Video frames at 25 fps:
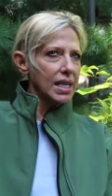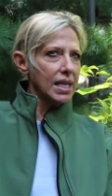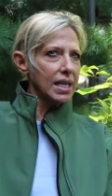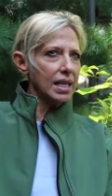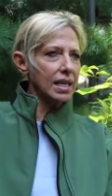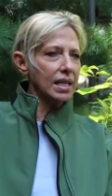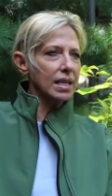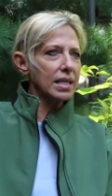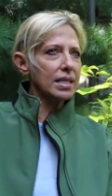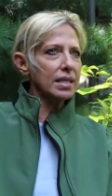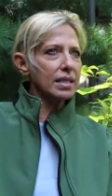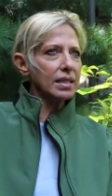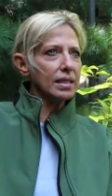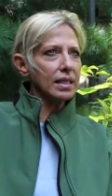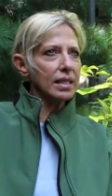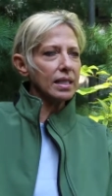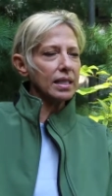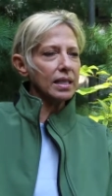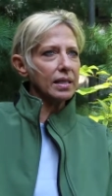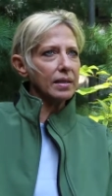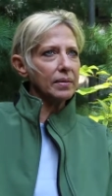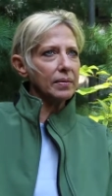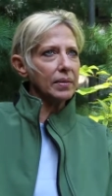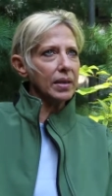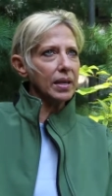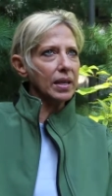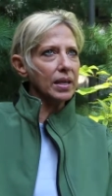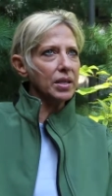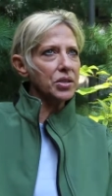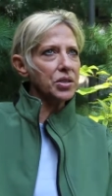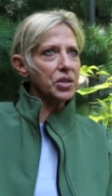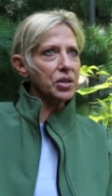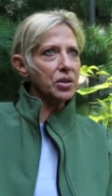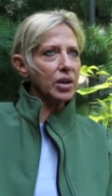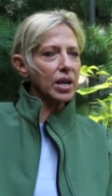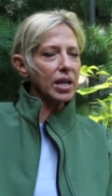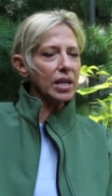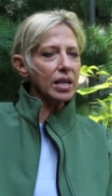easily
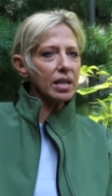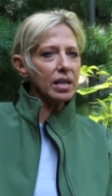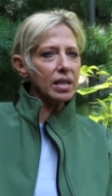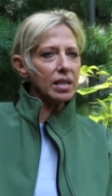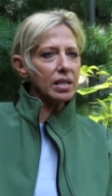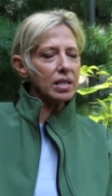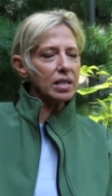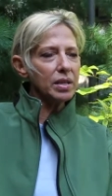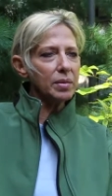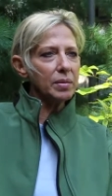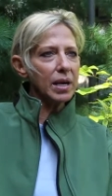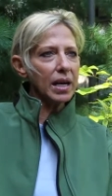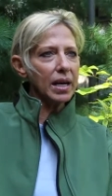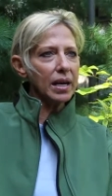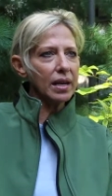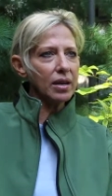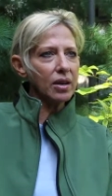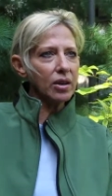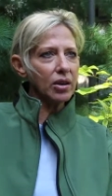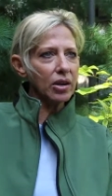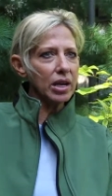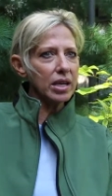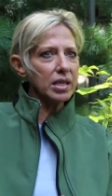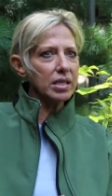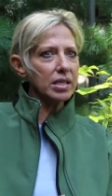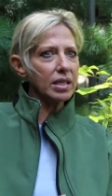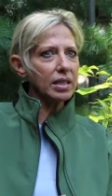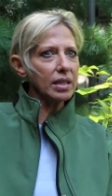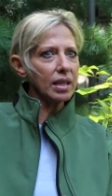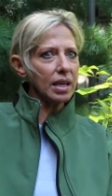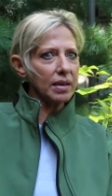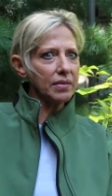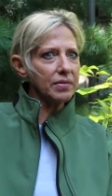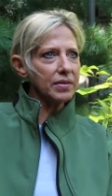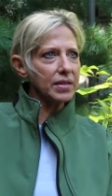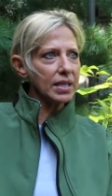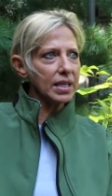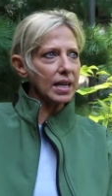integrated into my crazy
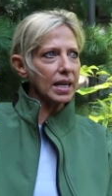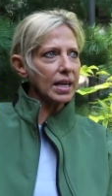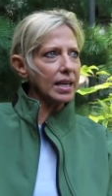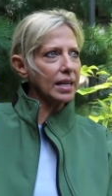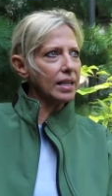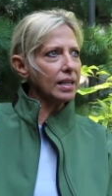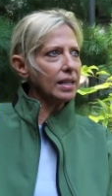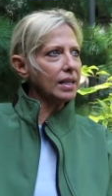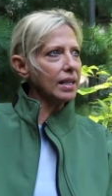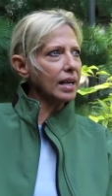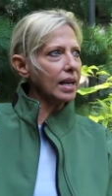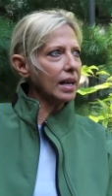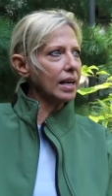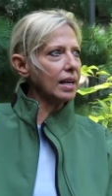lifestyle.